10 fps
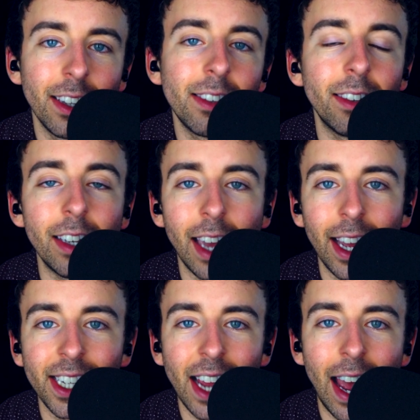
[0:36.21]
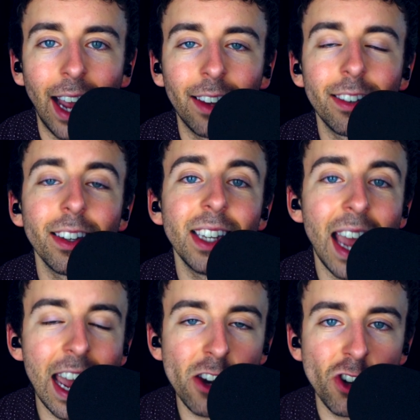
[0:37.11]
is secant x
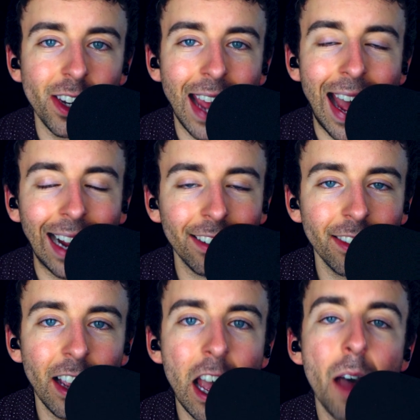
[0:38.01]
tangent x,